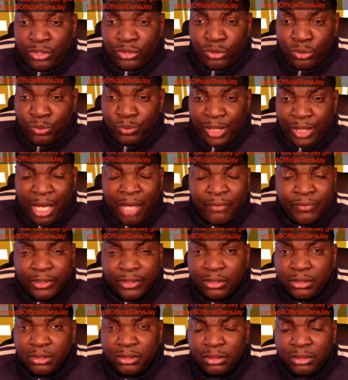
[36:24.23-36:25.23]
do
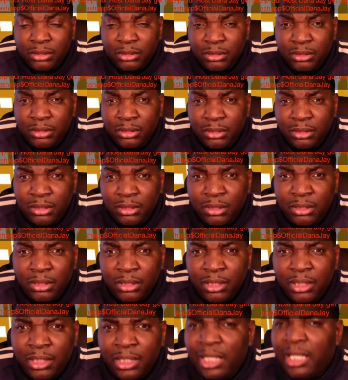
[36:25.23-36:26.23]
whatever,
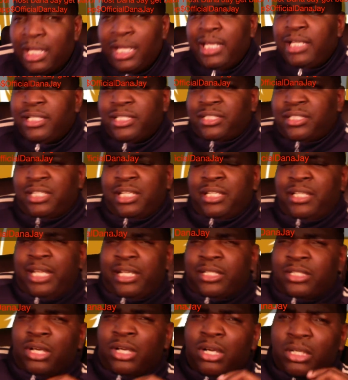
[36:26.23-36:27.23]
he's just sitting
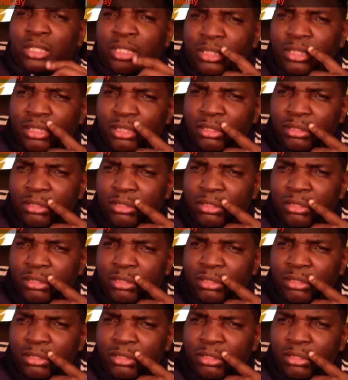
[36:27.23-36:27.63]
there talking.